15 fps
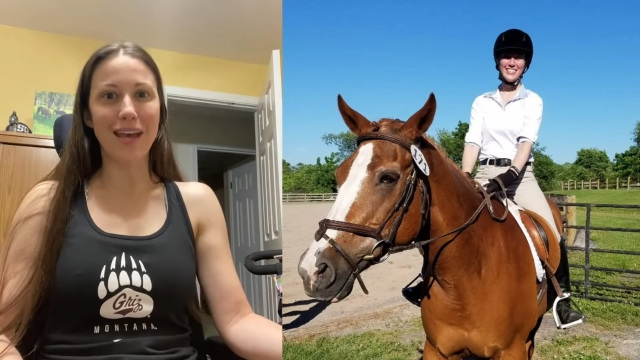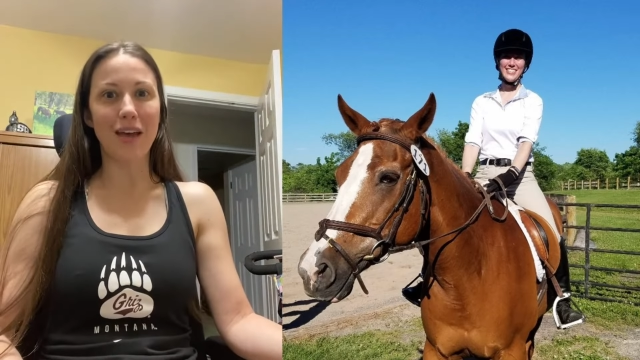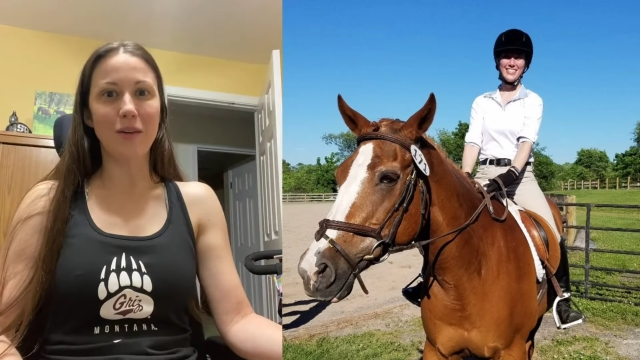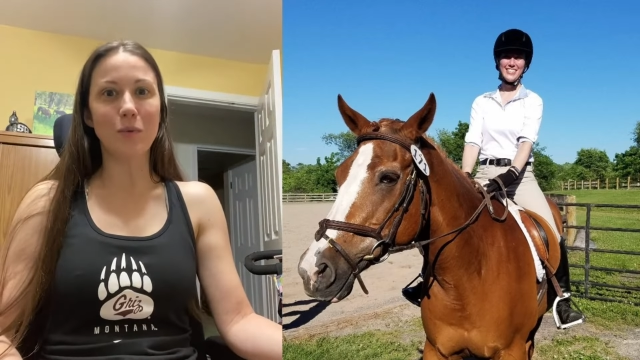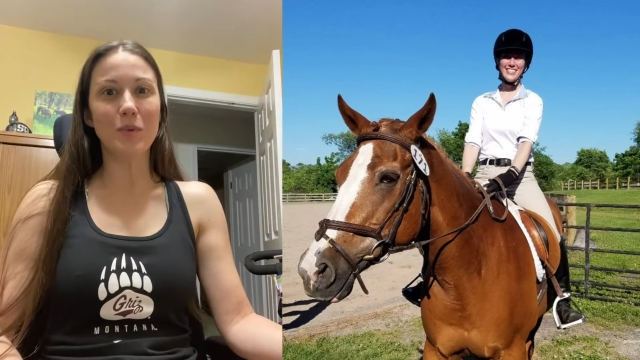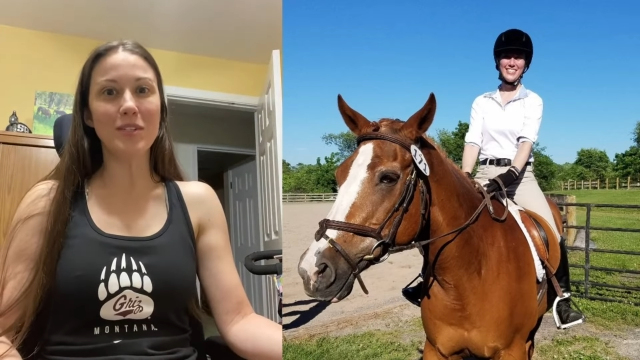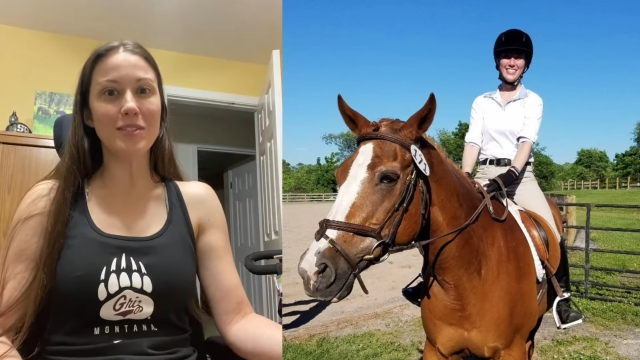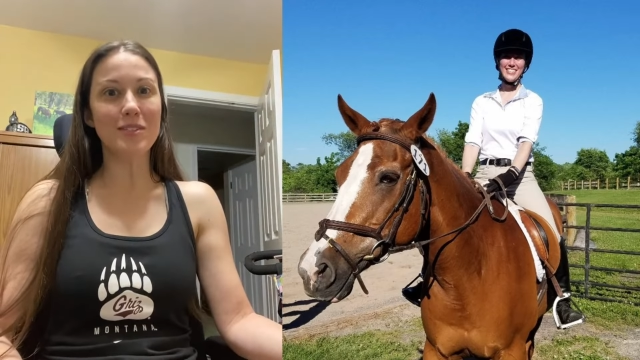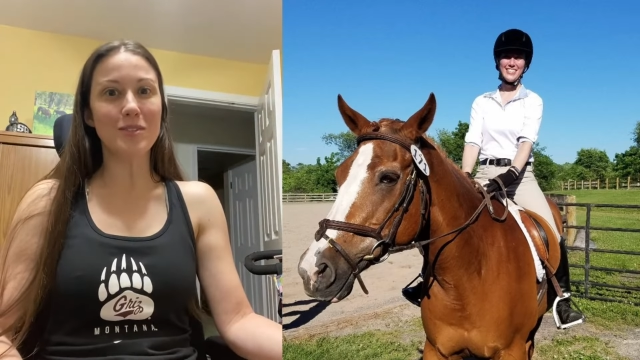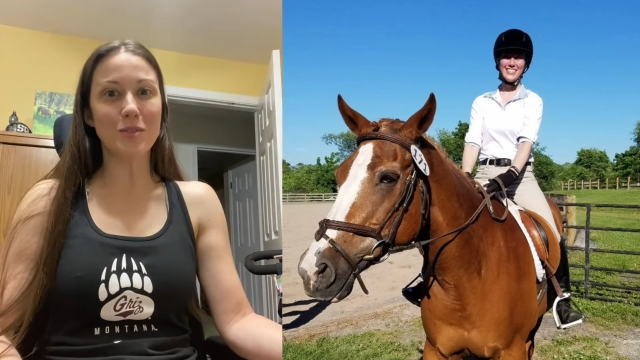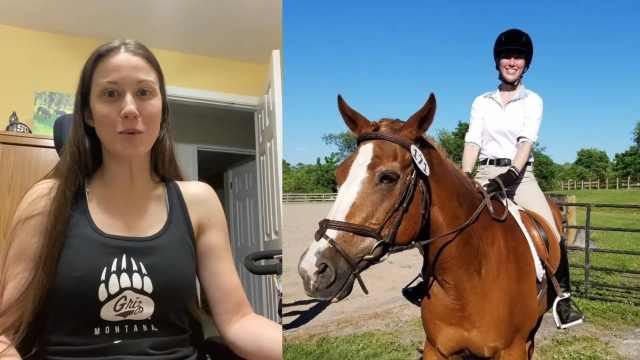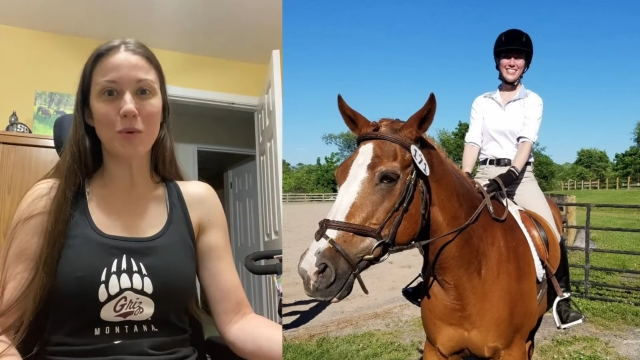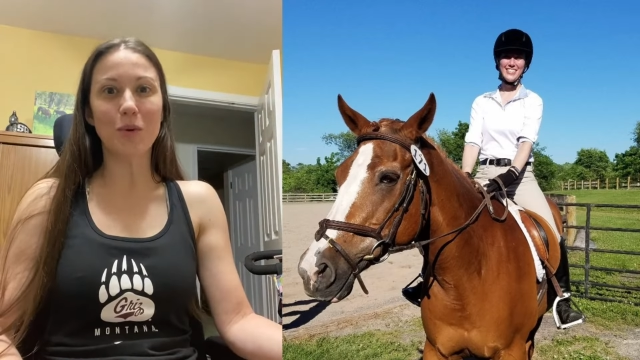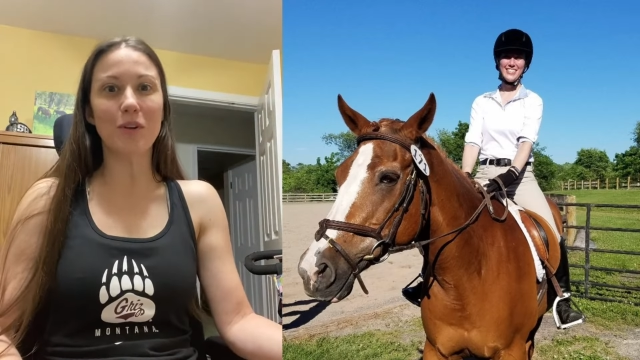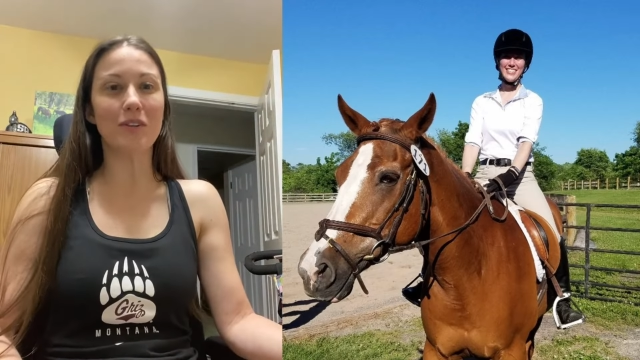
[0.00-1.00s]
and we
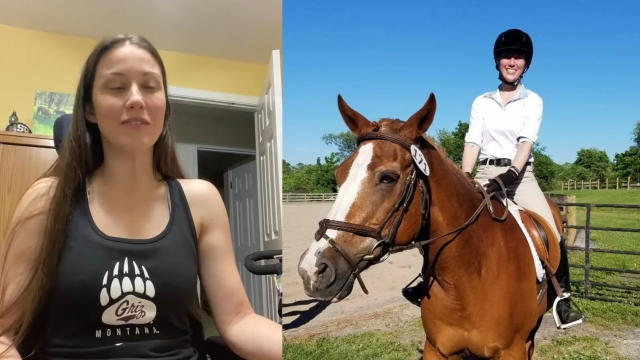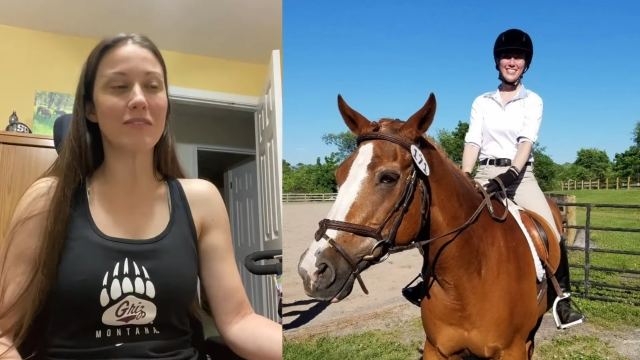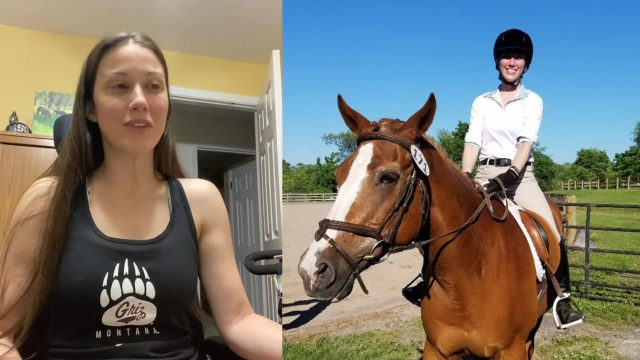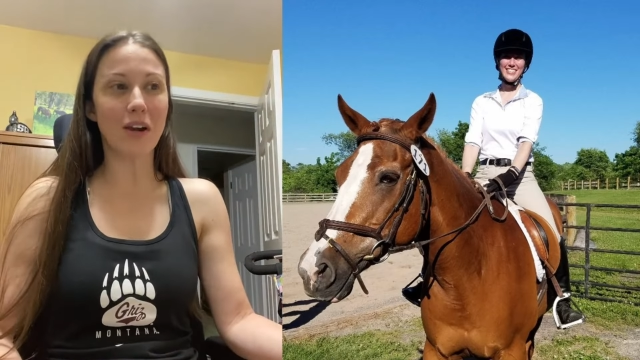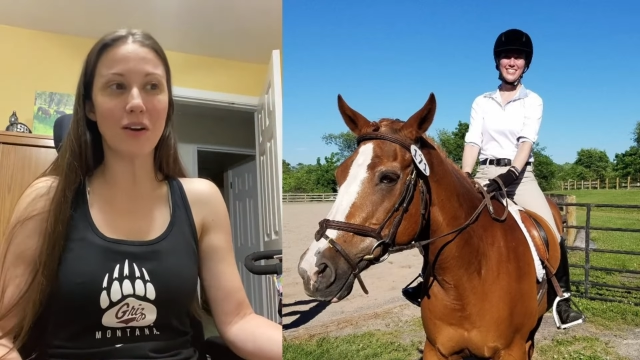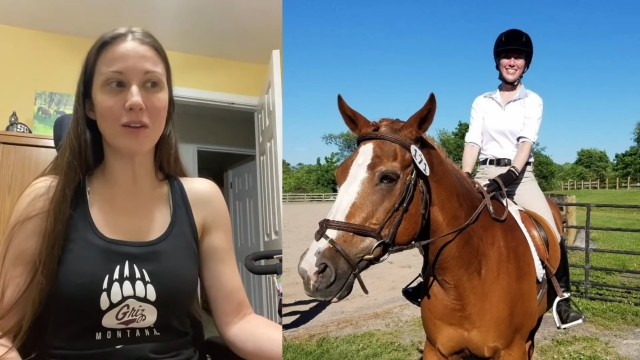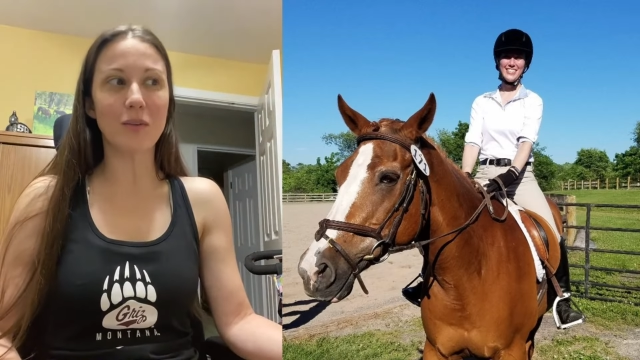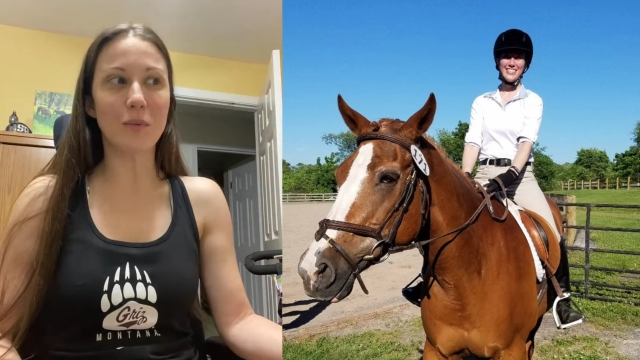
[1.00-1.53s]
scored very